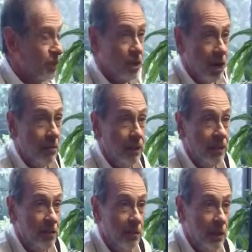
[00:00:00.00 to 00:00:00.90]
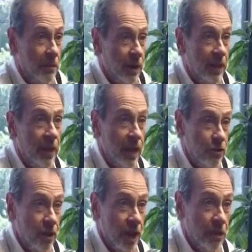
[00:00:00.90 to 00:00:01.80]
which is humbling to meet a man
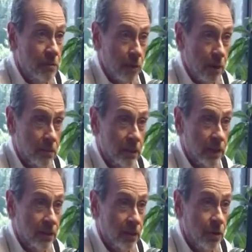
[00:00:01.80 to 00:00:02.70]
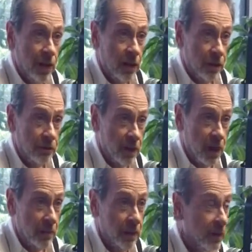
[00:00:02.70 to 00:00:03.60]
educated properly in the great art of
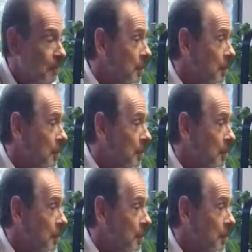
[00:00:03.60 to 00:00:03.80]
comedy.